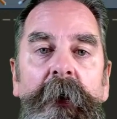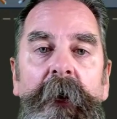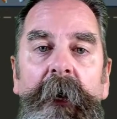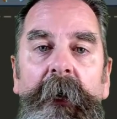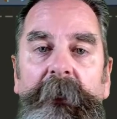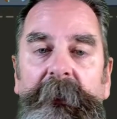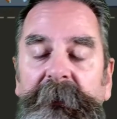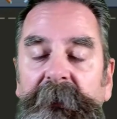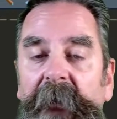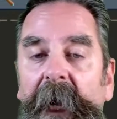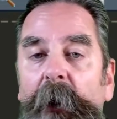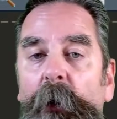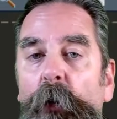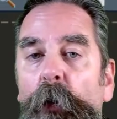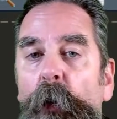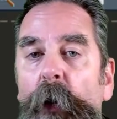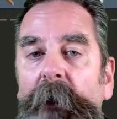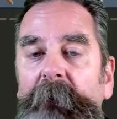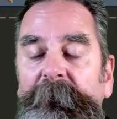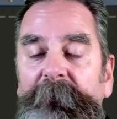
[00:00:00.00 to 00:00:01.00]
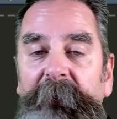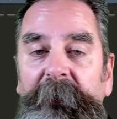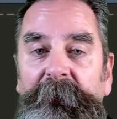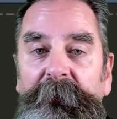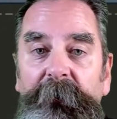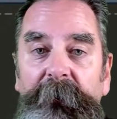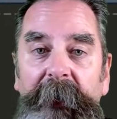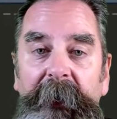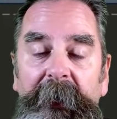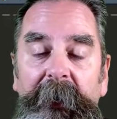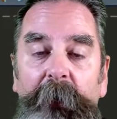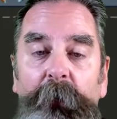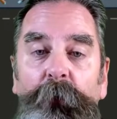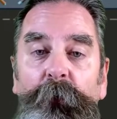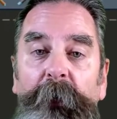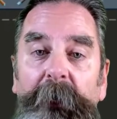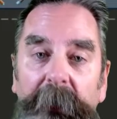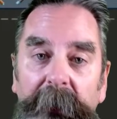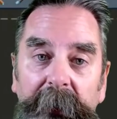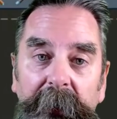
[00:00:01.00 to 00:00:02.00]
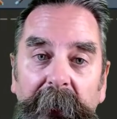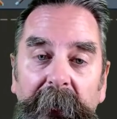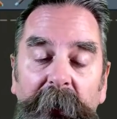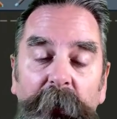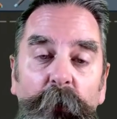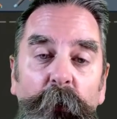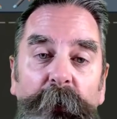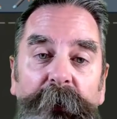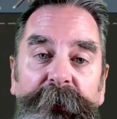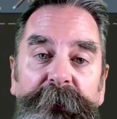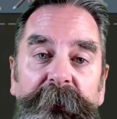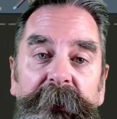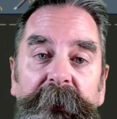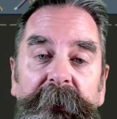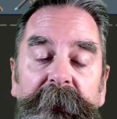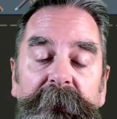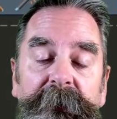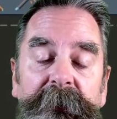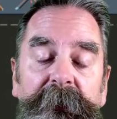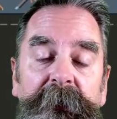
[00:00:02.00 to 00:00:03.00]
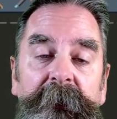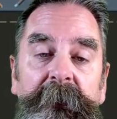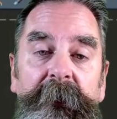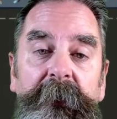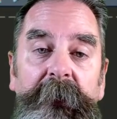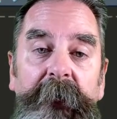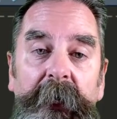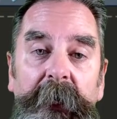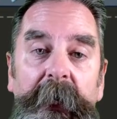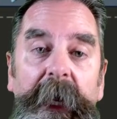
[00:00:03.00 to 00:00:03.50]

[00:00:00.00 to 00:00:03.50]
It's got one feature that I really like, which is a